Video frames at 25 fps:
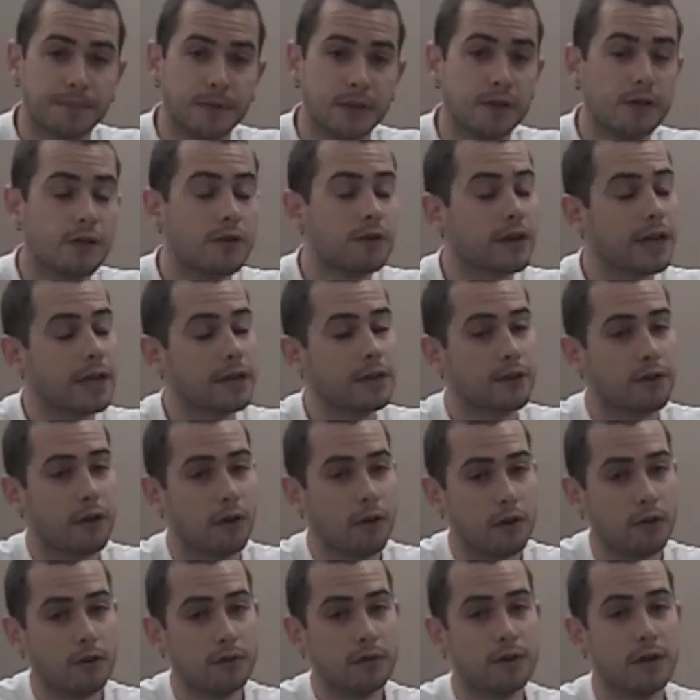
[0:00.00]
You don't get your
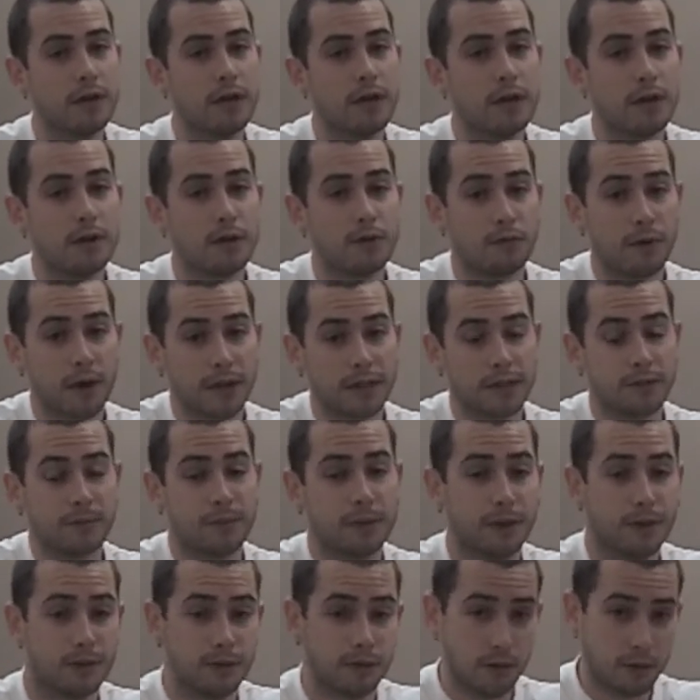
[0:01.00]
own
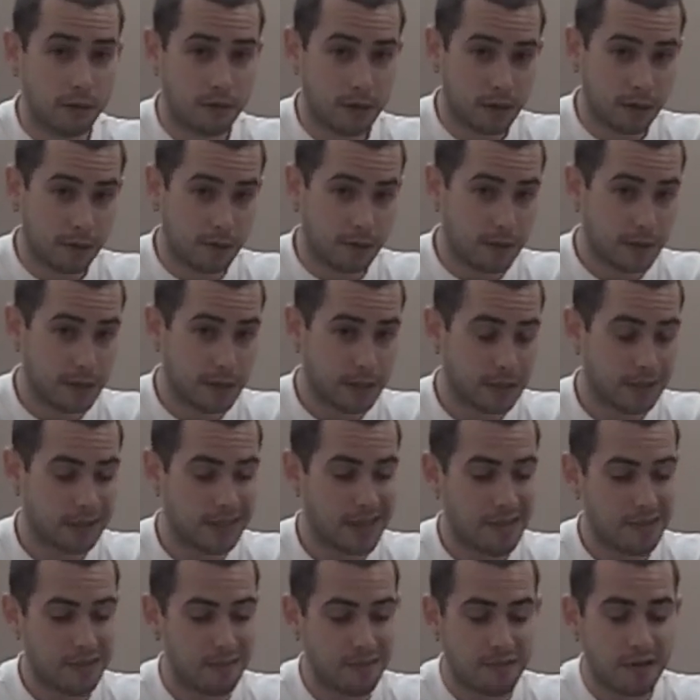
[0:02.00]
recipe and your own ingredients
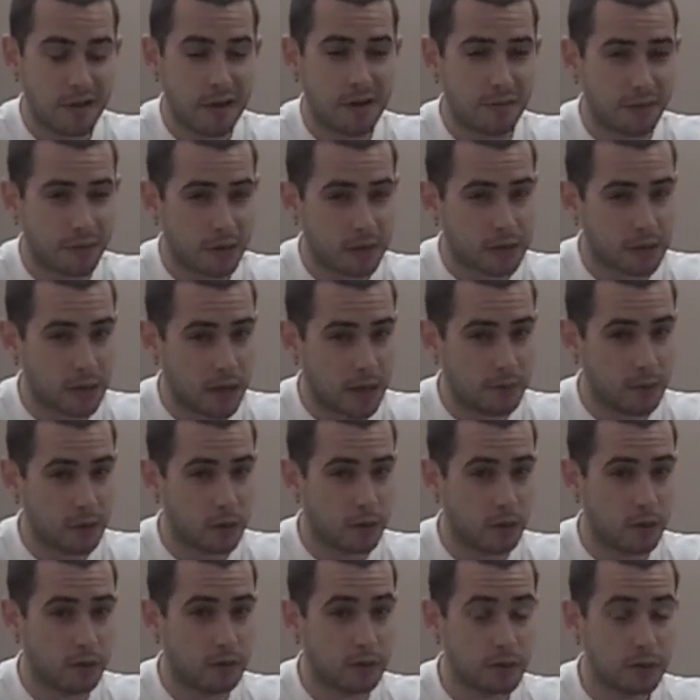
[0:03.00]
set the very first time you
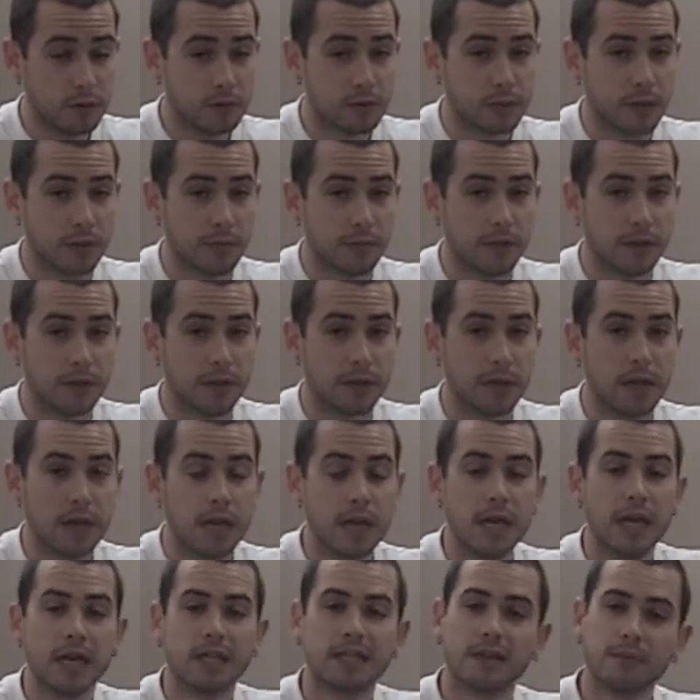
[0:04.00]
go out and do something.
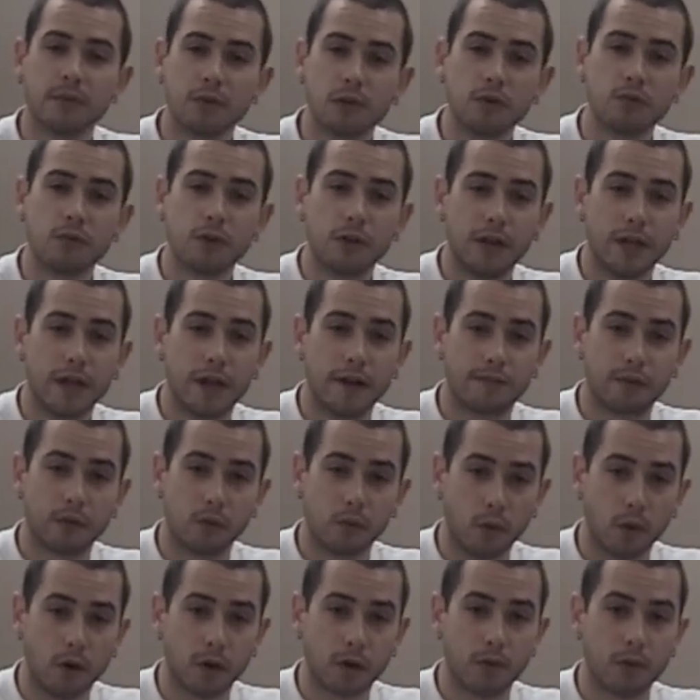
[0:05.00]
It's something you really have to
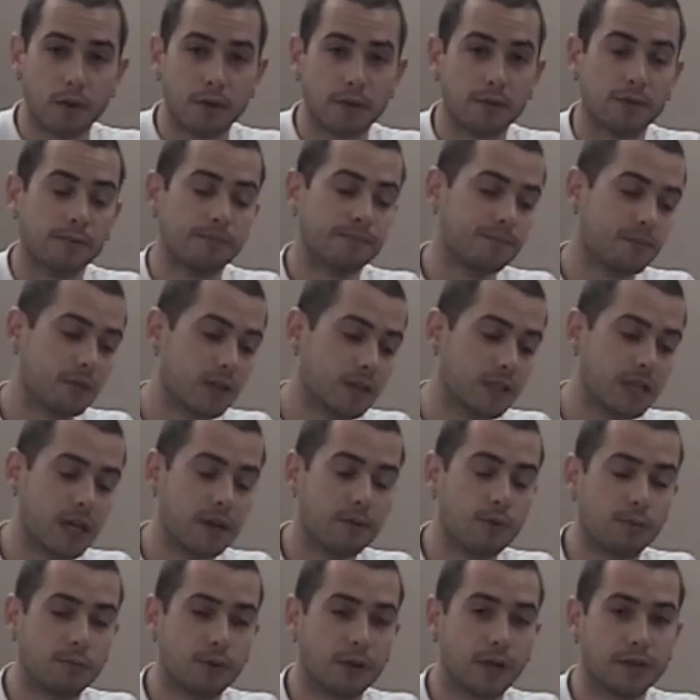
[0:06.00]
work with. The
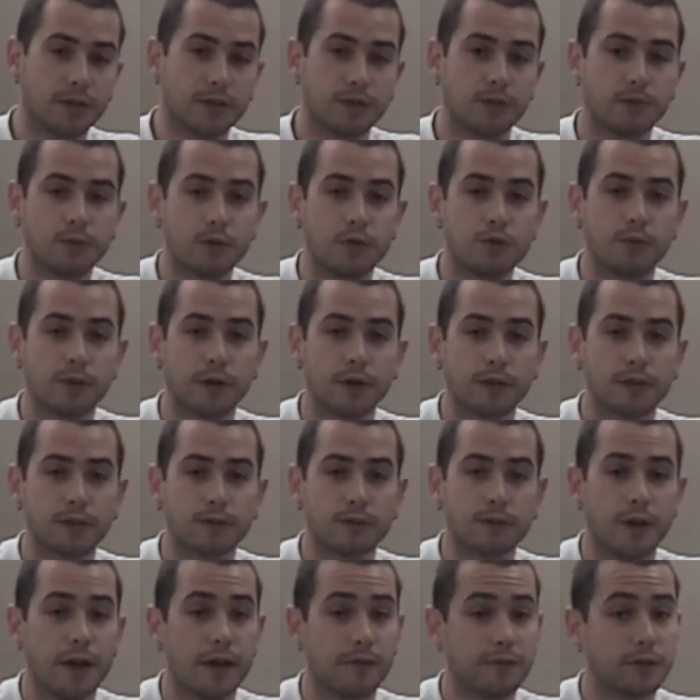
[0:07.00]
same applies to
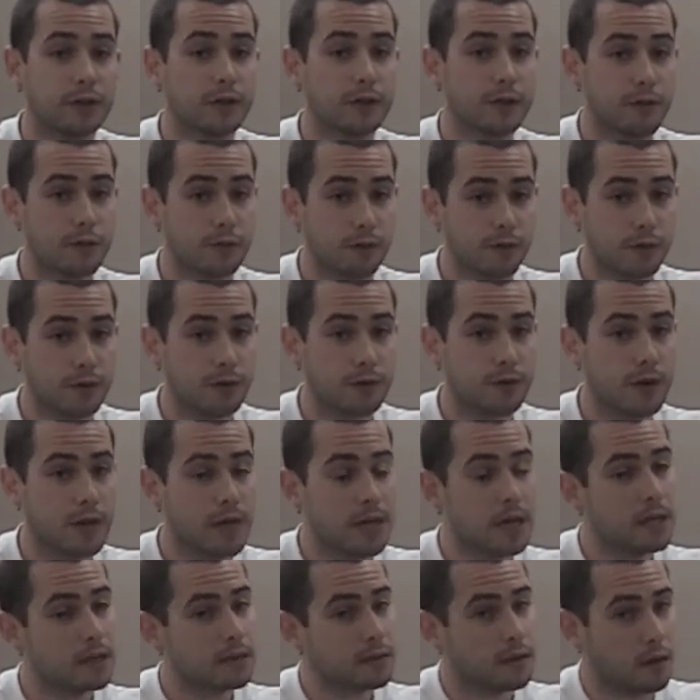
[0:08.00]
rubrics, where you have to go through,
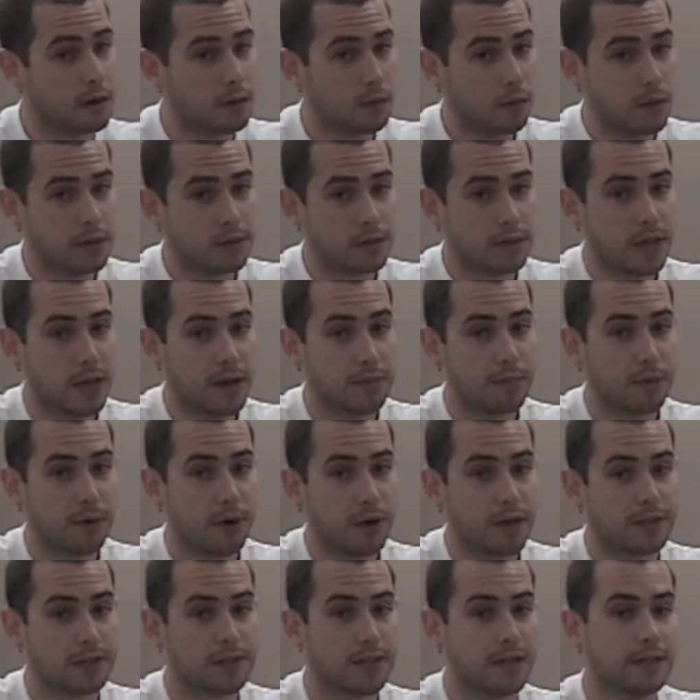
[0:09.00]
not a one-time
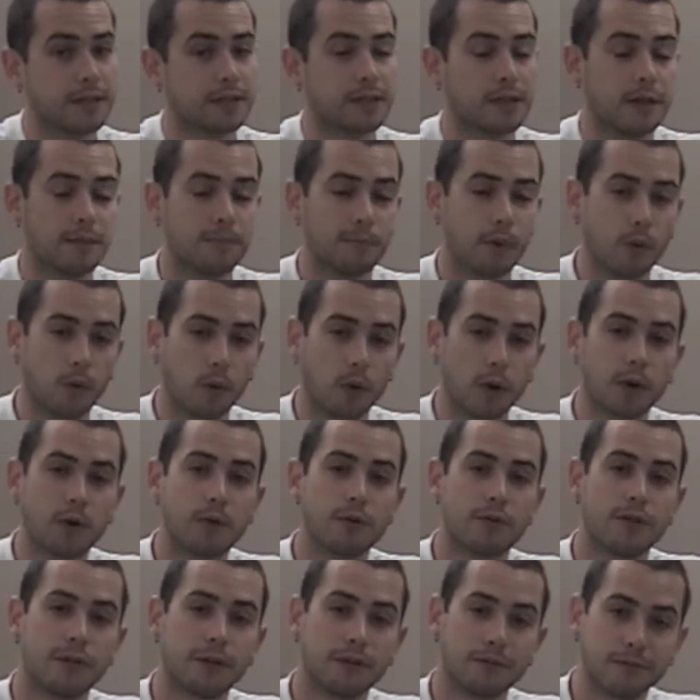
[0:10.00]
process, but work
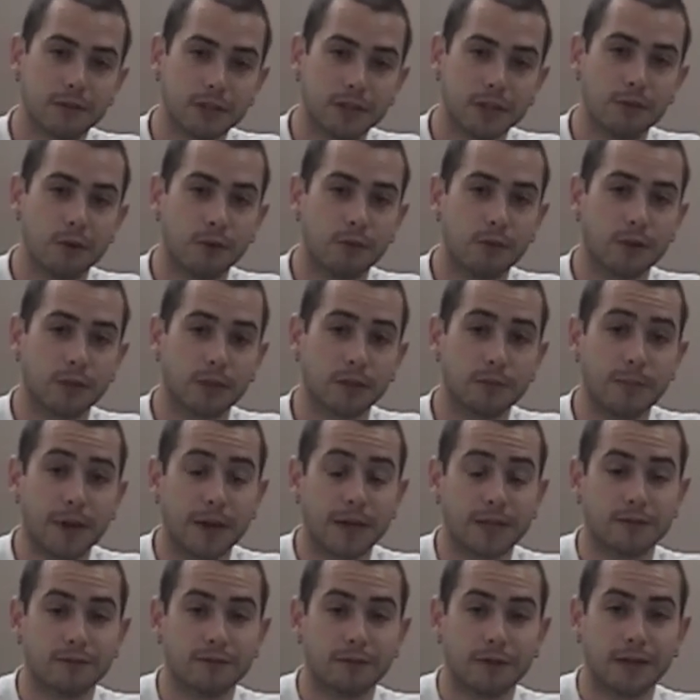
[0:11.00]
with it, see what works
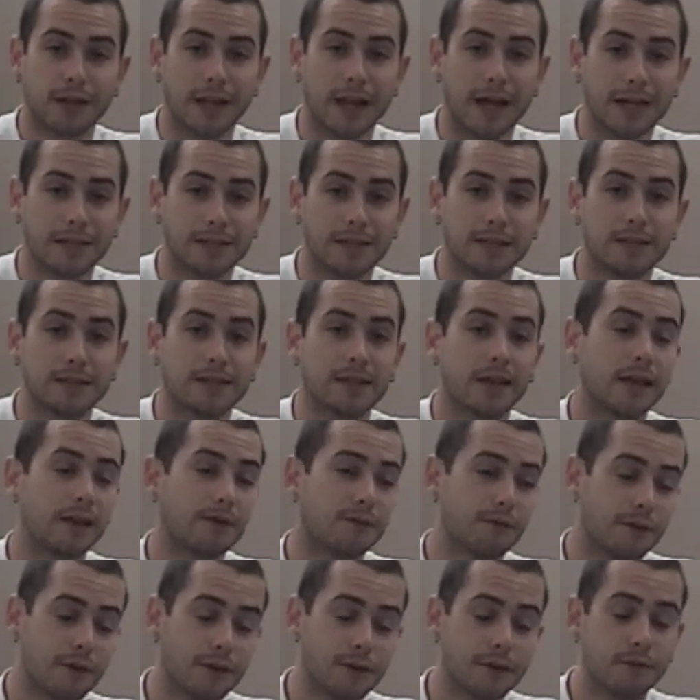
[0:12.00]
best for classes
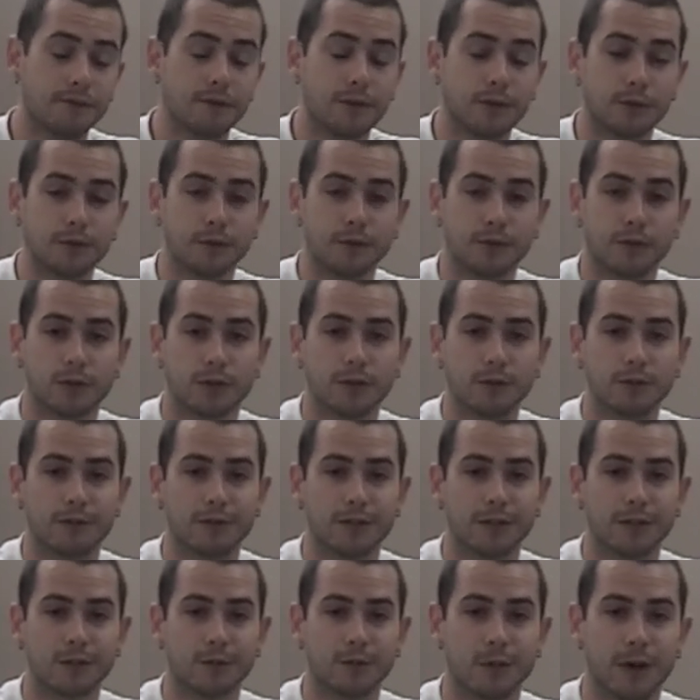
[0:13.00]
and for individual
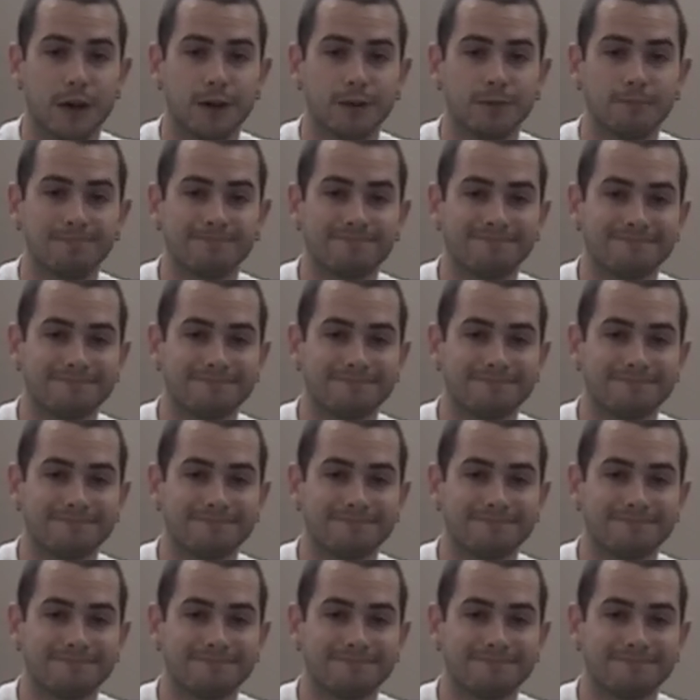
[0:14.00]
students as well.